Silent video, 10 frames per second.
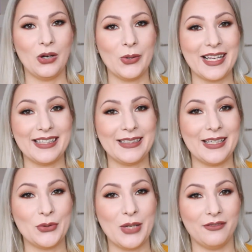Okay, then
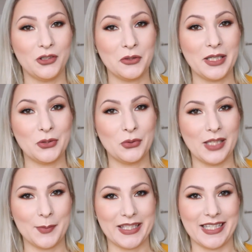I do have only two
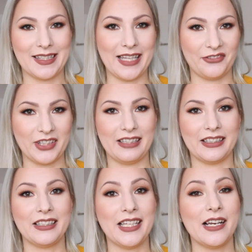lipsticks left,
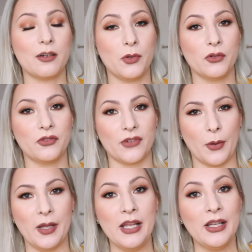and they are both
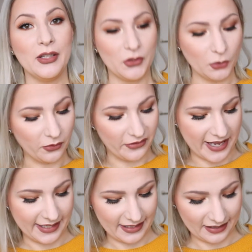from Too
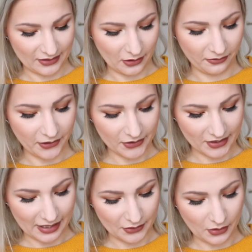Faced. So
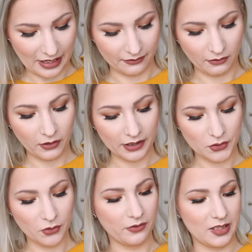first I do have
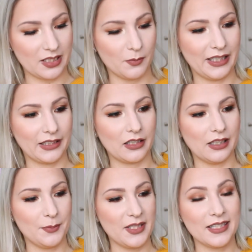one Too Faced Melted
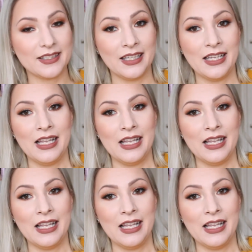lipsticks.